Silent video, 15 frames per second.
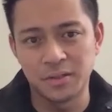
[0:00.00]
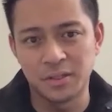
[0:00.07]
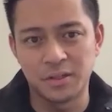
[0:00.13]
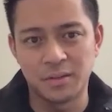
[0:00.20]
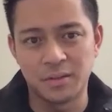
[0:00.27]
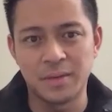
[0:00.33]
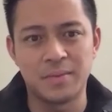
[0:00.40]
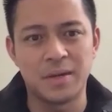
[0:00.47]
You
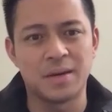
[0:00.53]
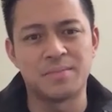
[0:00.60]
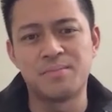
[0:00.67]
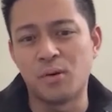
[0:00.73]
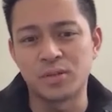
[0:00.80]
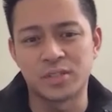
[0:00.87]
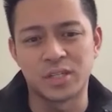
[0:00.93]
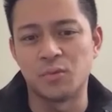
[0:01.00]
know, maybe I
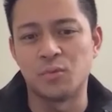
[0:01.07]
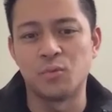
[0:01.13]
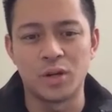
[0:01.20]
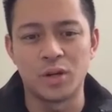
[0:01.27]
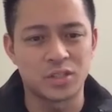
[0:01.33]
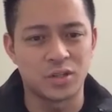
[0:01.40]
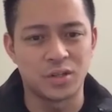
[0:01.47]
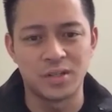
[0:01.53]
posted it
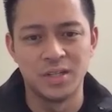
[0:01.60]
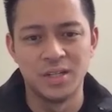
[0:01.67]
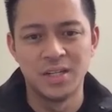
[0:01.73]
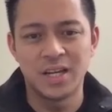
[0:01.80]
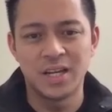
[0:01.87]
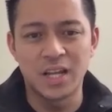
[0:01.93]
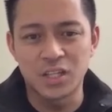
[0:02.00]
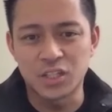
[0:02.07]
once on
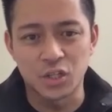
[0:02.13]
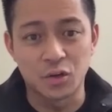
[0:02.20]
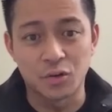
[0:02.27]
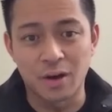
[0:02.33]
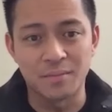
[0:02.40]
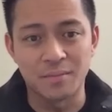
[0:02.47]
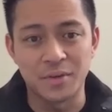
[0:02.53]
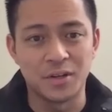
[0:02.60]

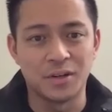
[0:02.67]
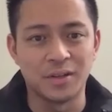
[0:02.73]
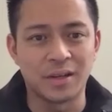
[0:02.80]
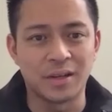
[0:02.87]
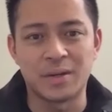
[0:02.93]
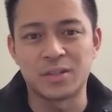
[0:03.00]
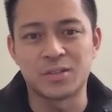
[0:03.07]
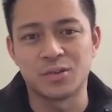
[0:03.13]
Instagram. You know,
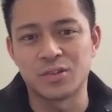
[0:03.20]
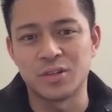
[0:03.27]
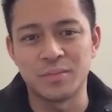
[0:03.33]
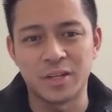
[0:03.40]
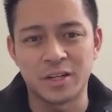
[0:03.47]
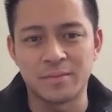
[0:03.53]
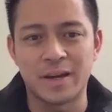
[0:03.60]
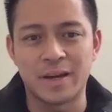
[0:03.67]
like my social
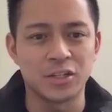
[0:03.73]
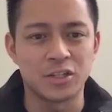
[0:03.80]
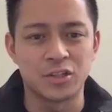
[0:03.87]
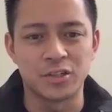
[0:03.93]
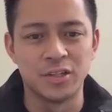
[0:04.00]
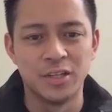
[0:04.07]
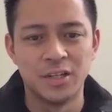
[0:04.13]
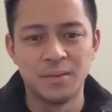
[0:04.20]
media
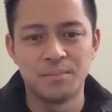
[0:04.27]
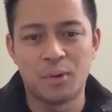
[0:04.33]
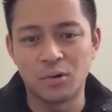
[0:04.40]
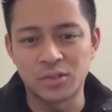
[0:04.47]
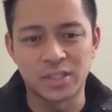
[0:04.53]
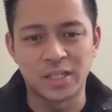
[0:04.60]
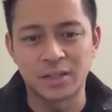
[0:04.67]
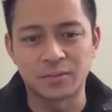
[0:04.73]
manager
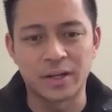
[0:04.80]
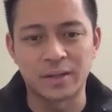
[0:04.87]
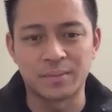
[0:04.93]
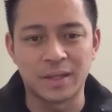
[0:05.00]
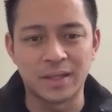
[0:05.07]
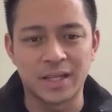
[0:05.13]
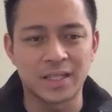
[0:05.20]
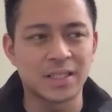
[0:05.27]
posted it, right?
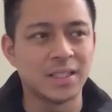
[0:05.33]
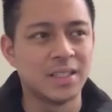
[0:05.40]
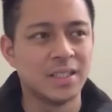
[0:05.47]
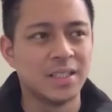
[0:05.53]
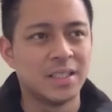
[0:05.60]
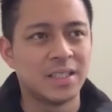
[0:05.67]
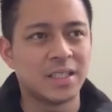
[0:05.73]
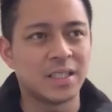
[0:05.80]
But like,
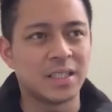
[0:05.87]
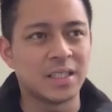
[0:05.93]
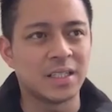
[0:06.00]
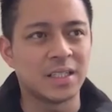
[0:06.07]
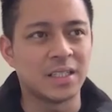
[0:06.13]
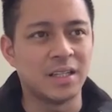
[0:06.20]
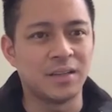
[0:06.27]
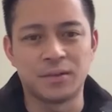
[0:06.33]

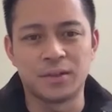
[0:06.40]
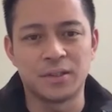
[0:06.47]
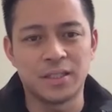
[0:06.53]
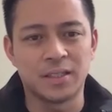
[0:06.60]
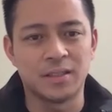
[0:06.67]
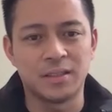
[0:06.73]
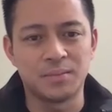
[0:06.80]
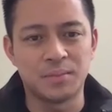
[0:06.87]
I never
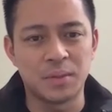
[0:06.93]
did.